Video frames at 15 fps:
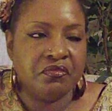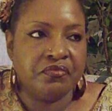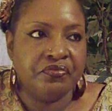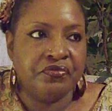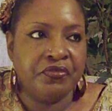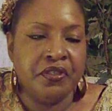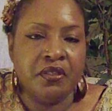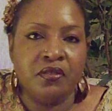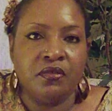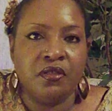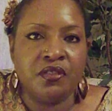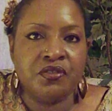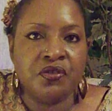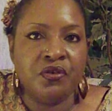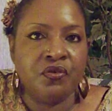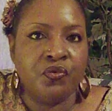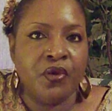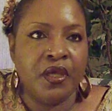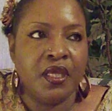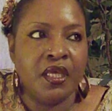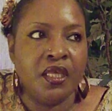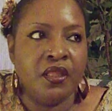feel a certain
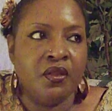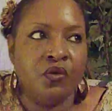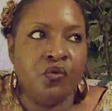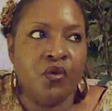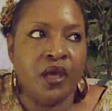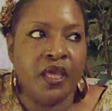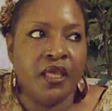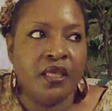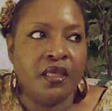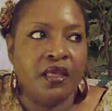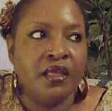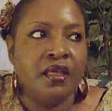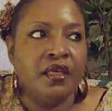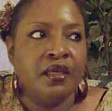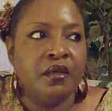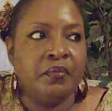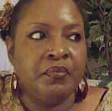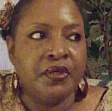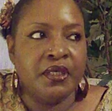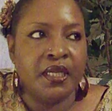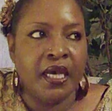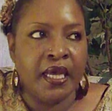way either way,
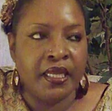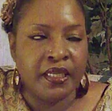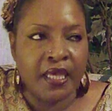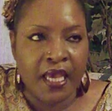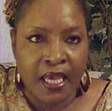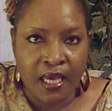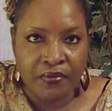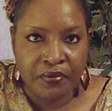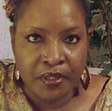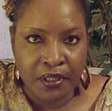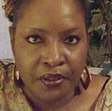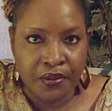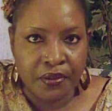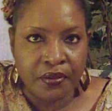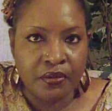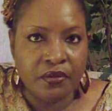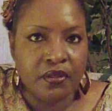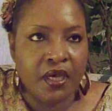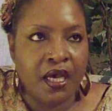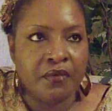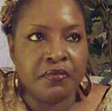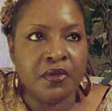but I've
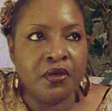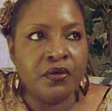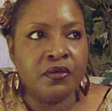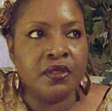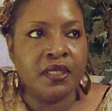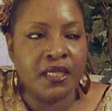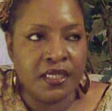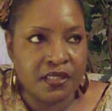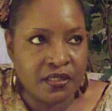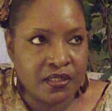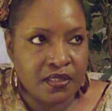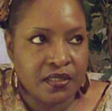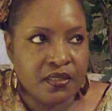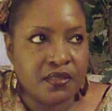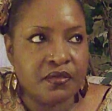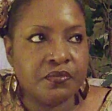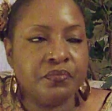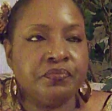learned lessons.